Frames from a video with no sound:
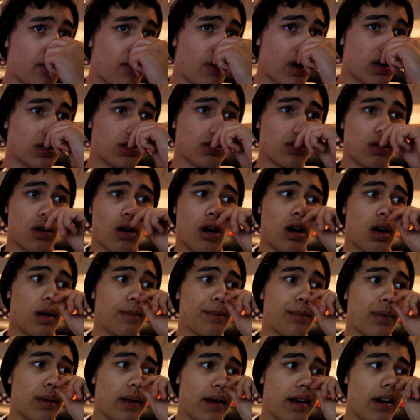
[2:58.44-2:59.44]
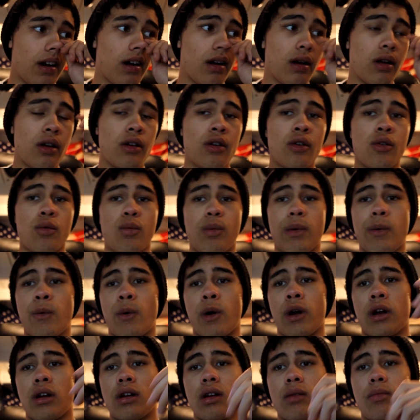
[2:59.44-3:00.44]
professional COD player. We
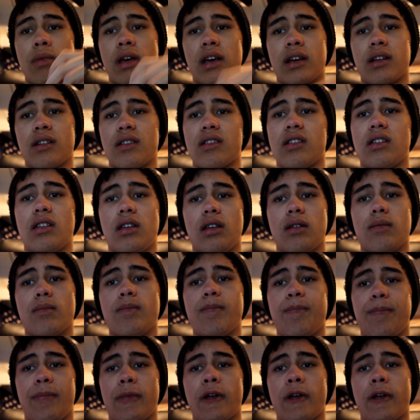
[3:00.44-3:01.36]
wanted to make a team